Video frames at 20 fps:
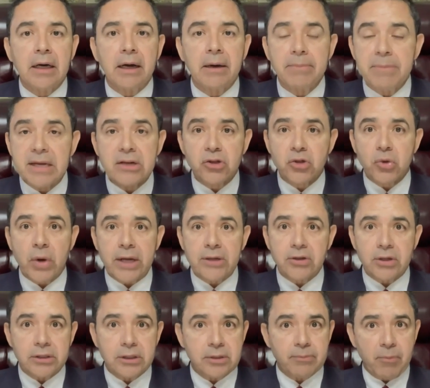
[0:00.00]

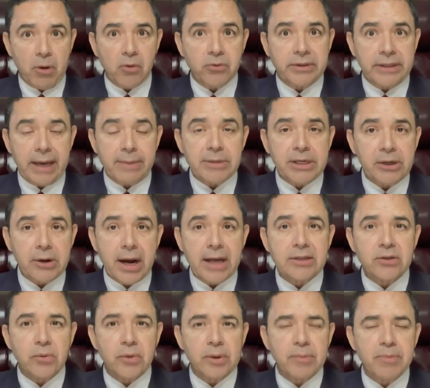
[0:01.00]
administrations, both Democrats,
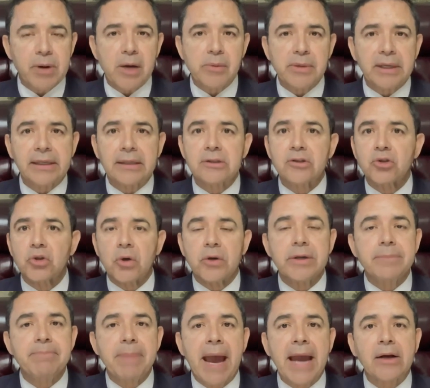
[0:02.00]
Republicans, do
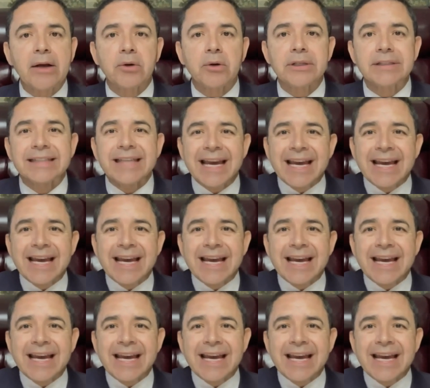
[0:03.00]
it backwards